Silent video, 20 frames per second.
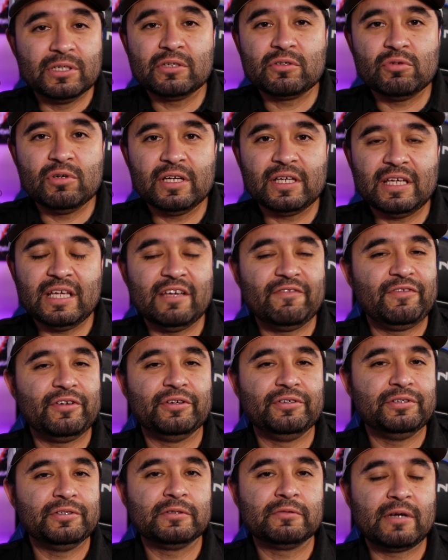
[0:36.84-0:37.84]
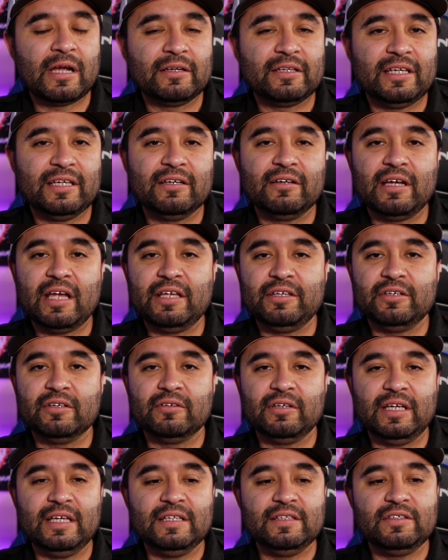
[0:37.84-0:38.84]
Quick, if you're new around here and you're
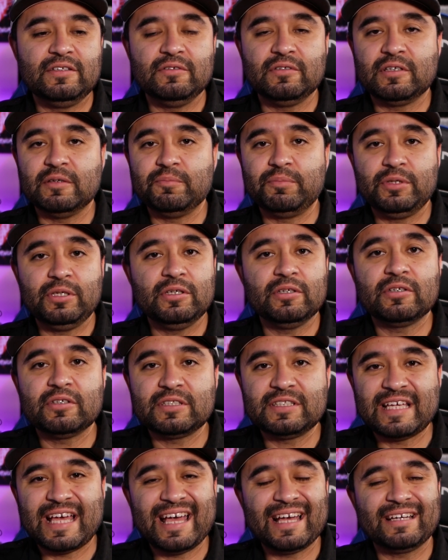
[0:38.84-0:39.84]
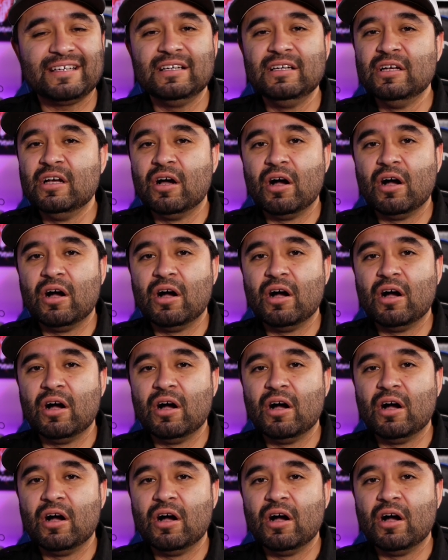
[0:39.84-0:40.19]
into computer tech,